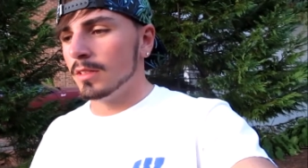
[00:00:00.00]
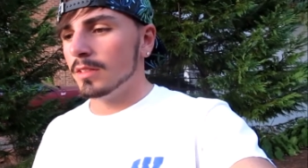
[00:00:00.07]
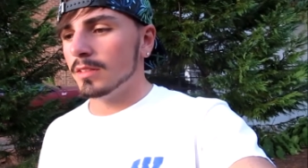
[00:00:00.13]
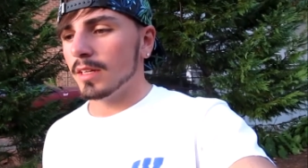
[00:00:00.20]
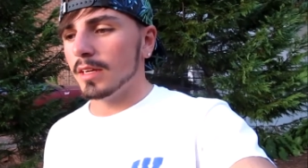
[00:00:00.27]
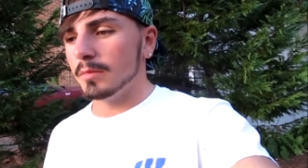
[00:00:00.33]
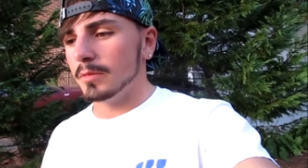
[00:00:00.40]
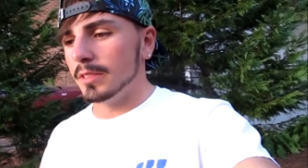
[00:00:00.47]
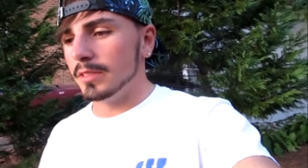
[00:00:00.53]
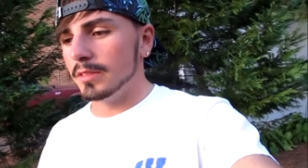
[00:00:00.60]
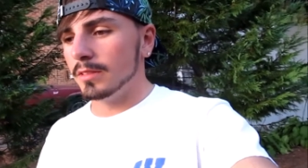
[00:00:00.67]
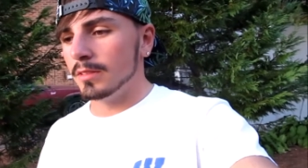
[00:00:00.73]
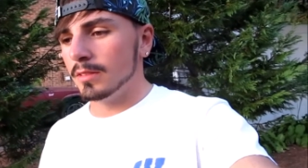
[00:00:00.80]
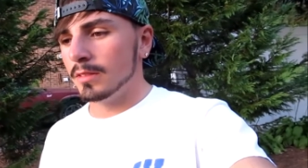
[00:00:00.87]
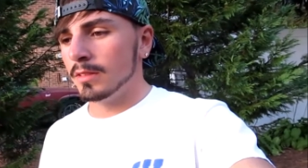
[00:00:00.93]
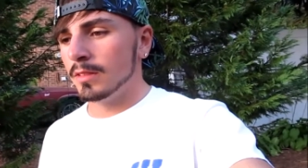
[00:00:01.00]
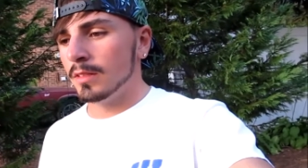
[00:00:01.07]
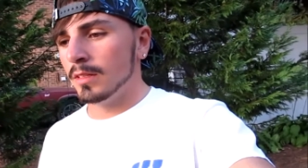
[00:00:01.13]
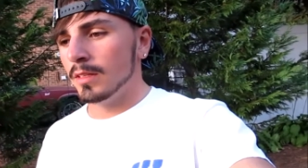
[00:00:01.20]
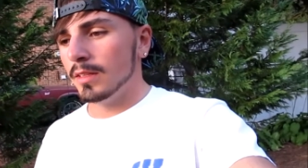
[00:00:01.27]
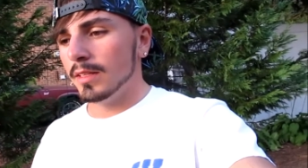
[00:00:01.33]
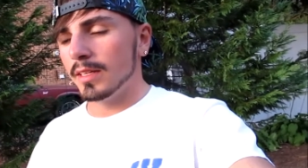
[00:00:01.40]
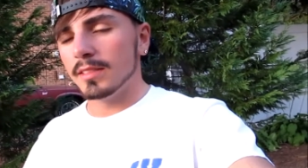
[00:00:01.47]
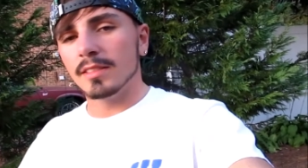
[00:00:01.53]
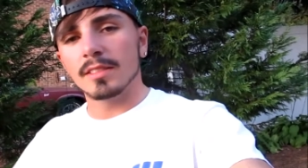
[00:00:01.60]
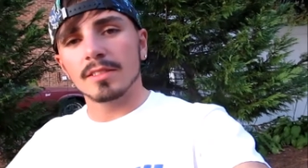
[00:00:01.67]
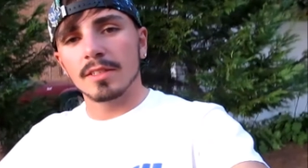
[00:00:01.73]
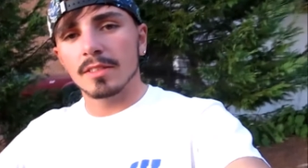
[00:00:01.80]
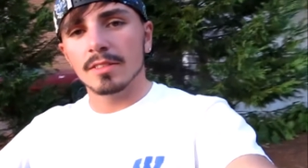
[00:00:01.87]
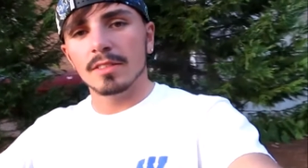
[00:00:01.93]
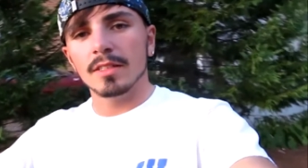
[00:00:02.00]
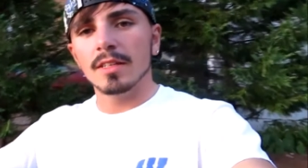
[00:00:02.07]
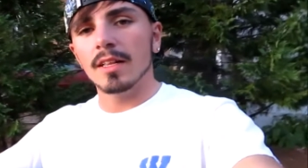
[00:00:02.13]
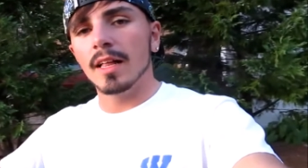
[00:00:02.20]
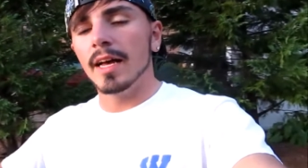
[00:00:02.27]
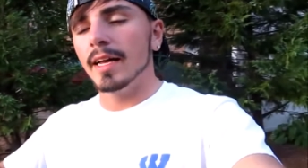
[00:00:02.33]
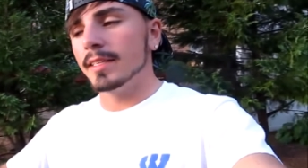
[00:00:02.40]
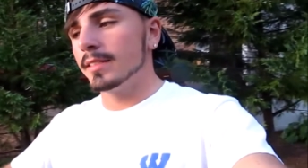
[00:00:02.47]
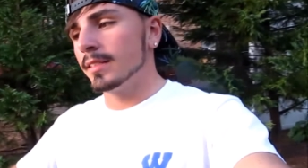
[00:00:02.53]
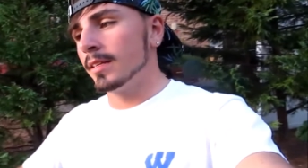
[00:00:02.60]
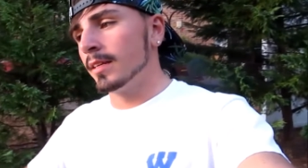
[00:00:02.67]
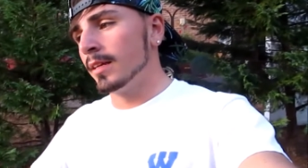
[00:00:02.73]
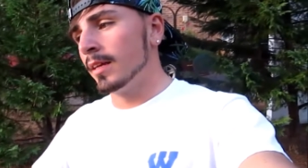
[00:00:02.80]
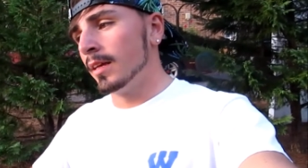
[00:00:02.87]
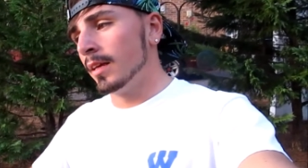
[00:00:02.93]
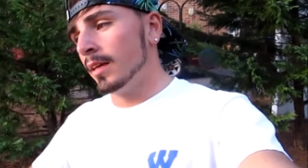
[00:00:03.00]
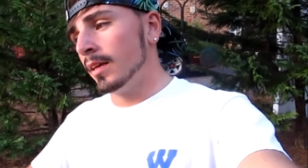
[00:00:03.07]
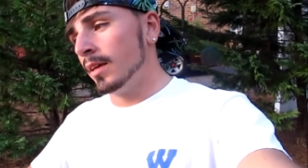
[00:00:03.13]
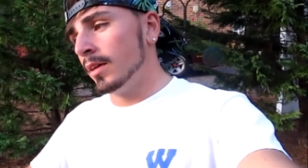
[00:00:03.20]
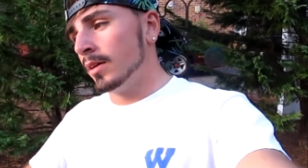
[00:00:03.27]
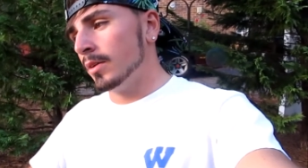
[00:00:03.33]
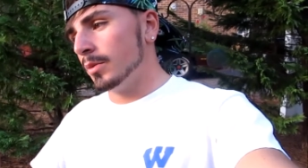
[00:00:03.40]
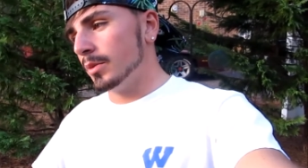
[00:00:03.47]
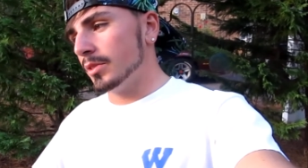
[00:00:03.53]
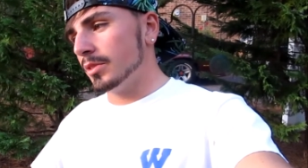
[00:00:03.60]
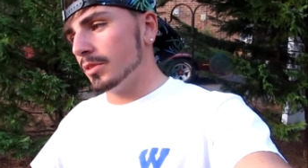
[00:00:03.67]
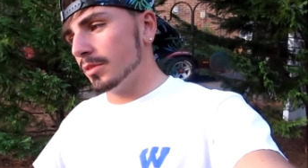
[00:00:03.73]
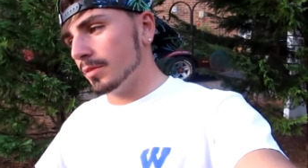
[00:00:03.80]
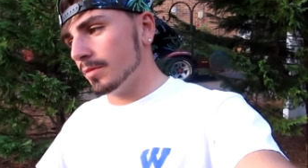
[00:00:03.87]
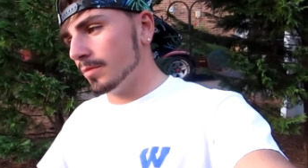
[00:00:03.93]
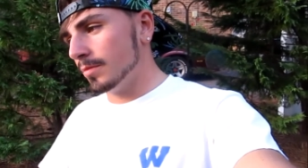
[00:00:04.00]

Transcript: type deal that sticks onto the glass, which will